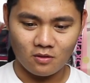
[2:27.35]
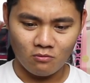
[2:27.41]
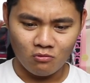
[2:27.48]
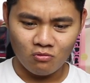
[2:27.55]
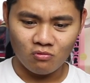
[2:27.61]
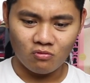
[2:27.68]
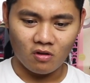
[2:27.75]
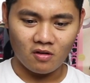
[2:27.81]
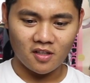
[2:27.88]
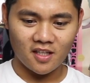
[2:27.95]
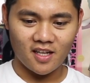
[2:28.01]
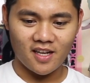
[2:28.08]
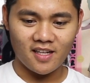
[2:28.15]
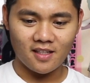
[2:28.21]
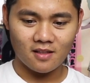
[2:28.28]
Ooh,
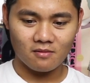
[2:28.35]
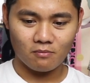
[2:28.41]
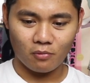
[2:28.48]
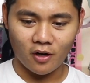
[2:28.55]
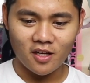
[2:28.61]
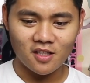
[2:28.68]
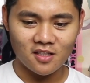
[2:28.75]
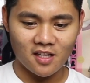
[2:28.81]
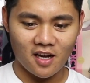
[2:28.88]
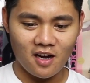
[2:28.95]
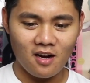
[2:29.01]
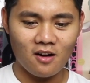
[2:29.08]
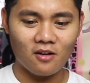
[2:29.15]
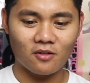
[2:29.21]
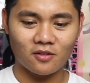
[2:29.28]
okay. Break it
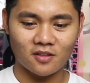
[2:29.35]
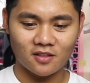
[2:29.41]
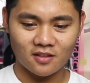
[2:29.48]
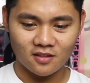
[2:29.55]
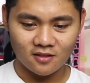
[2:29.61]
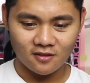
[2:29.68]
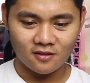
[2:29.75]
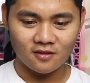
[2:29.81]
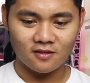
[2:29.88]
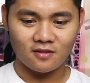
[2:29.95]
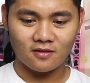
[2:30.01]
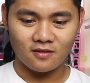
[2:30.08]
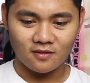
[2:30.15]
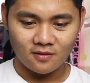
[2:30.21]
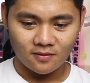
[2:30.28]
down.
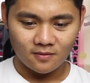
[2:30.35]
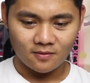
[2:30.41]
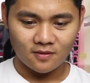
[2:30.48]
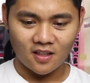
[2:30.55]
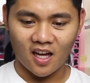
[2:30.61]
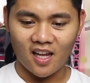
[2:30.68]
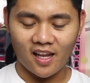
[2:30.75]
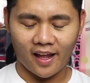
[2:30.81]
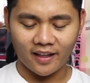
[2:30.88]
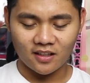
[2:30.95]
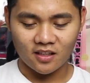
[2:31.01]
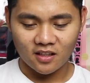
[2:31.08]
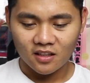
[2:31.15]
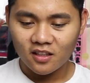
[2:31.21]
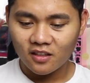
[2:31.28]
Got like a